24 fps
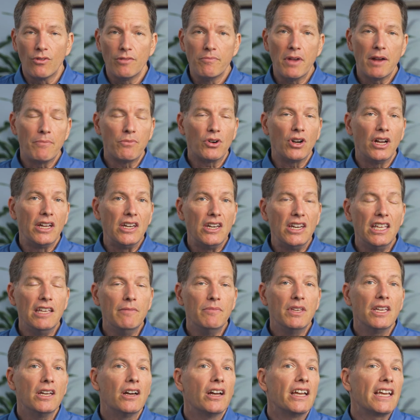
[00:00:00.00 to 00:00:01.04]
Remember,
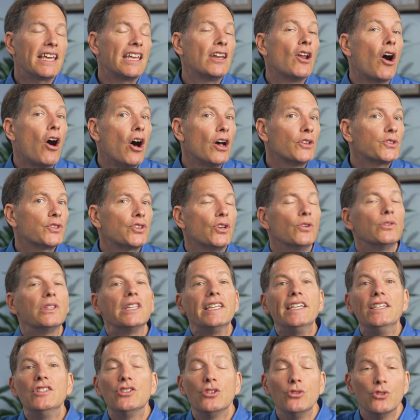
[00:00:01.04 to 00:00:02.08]
anemia, it can also
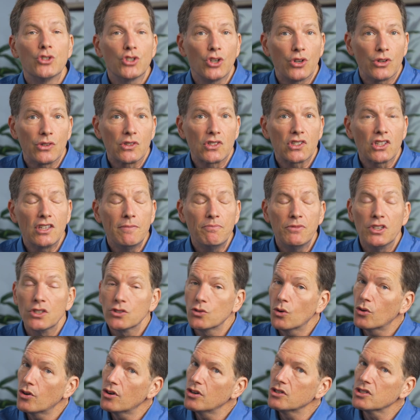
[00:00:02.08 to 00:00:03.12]
lead to certain sleep
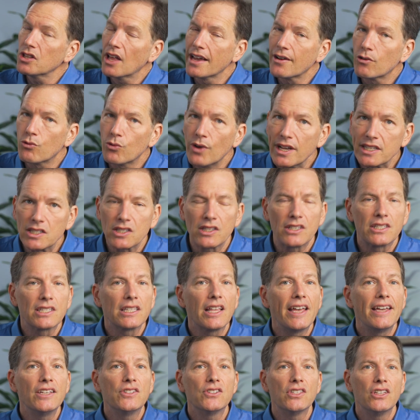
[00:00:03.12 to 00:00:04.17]
disorders like restless
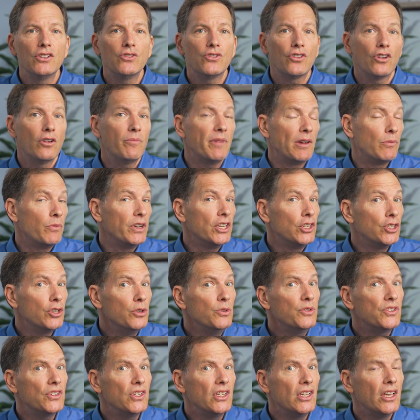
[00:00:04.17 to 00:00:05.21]
leg syndrome, and we
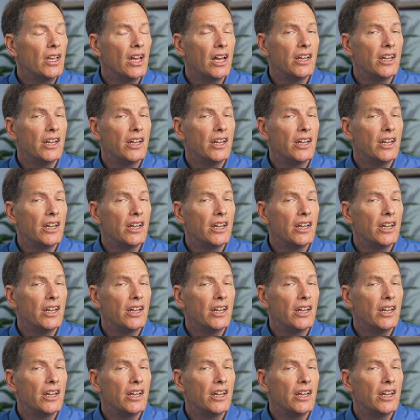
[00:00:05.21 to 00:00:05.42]
do see